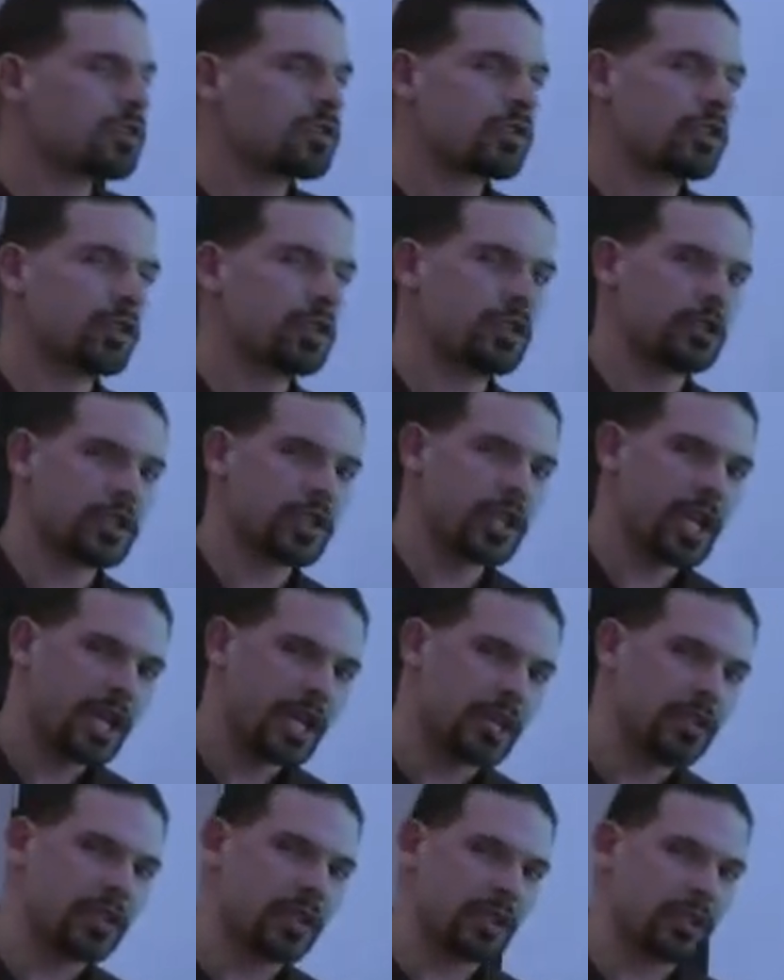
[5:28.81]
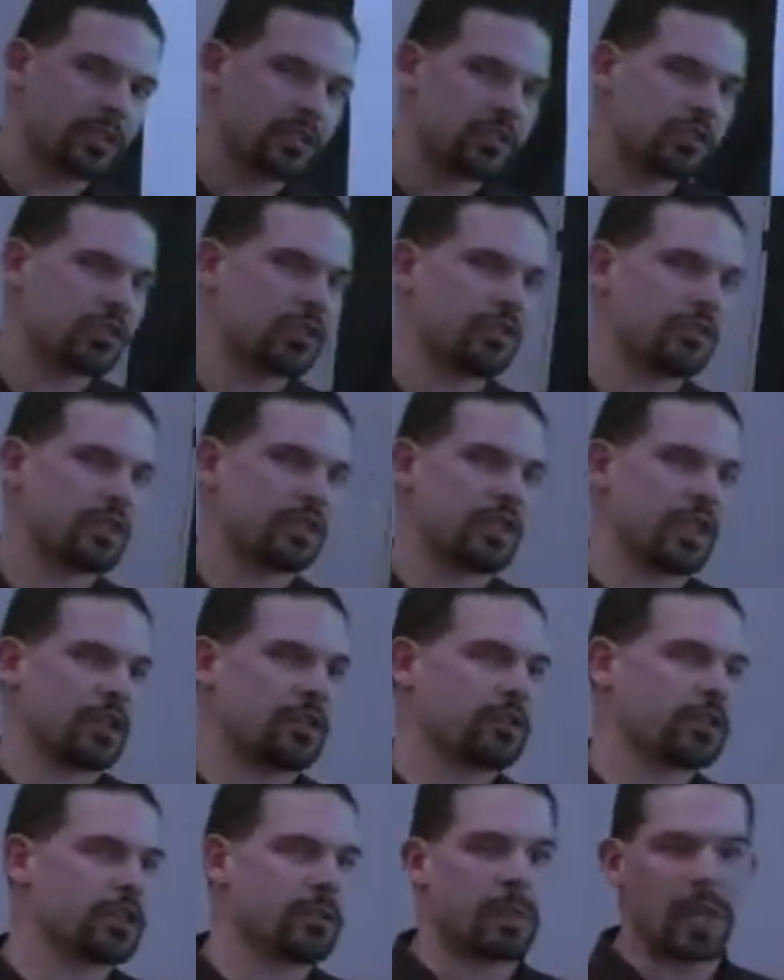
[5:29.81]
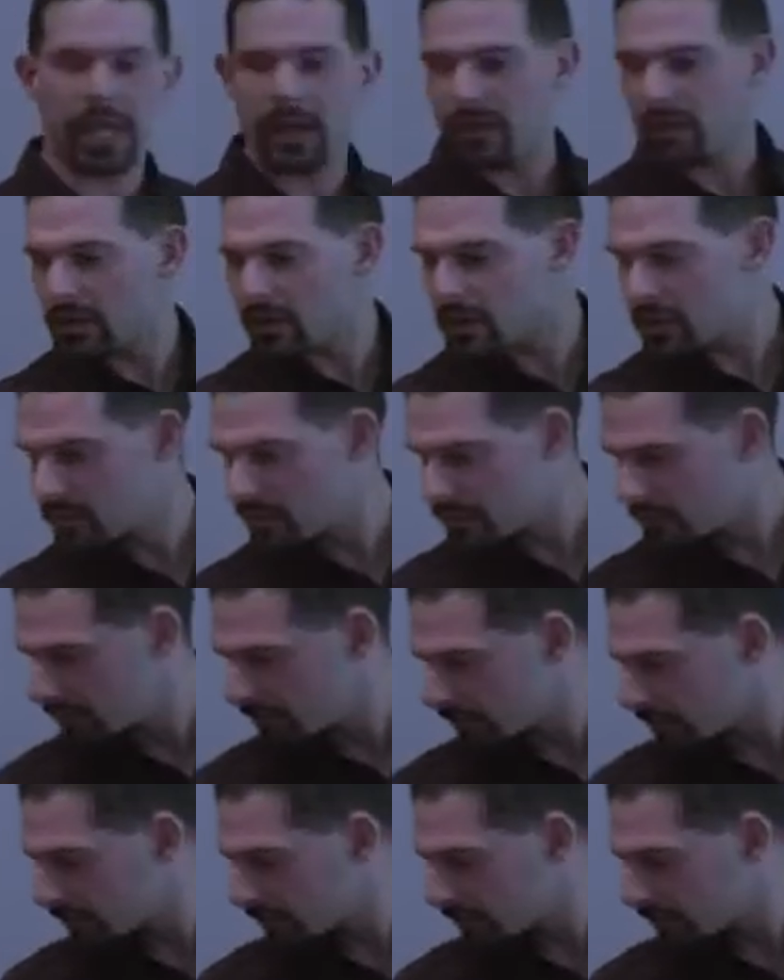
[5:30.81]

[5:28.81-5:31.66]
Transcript: So you're changing the surface energy balance.